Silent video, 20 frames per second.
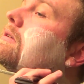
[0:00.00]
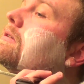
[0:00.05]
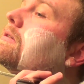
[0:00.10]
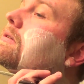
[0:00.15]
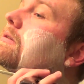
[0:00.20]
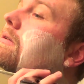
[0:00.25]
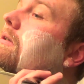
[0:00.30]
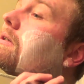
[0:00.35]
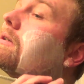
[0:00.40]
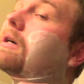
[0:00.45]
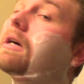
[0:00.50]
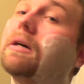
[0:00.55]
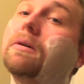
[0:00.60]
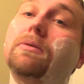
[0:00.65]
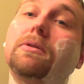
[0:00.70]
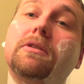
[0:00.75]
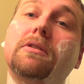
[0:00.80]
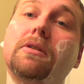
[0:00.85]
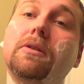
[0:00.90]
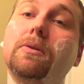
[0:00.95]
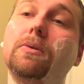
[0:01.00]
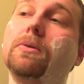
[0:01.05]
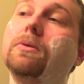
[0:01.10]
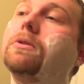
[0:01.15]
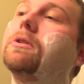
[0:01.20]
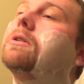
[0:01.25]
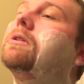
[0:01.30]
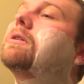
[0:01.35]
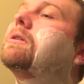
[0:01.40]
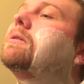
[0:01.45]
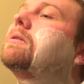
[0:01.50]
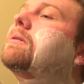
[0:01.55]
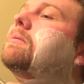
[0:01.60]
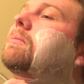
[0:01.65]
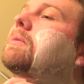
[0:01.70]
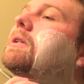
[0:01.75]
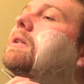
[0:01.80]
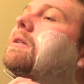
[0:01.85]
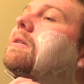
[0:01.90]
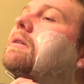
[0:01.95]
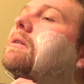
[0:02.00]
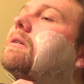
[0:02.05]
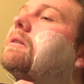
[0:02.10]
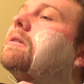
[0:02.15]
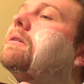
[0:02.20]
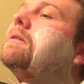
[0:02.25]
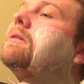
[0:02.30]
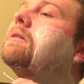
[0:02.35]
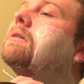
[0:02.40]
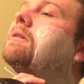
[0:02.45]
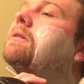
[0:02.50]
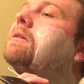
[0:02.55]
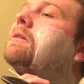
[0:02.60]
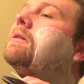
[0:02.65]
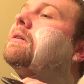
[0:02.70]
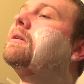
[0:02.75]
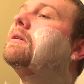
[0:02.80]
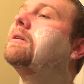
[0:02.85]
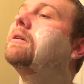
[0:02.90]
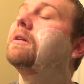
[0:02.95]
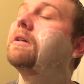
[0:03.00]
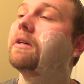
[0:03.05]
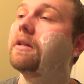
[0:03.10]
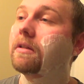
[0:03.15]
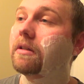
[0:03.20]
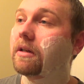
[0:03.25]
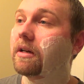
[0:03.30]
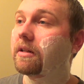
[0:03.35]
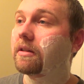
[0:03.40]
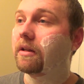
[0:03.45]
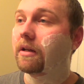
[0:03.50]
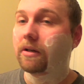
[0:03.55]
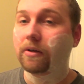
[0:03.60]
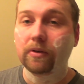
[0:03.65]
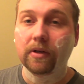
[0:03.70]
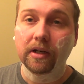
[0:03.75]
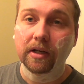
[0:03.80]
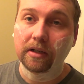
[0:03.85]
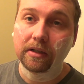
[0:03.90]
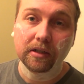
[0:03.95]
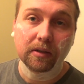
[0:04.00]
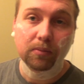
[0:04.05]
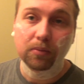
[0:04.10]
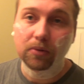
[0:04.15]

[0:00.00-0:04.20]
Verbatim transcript: So I, I was sold, you know, immediately. And I thought, okay, I need a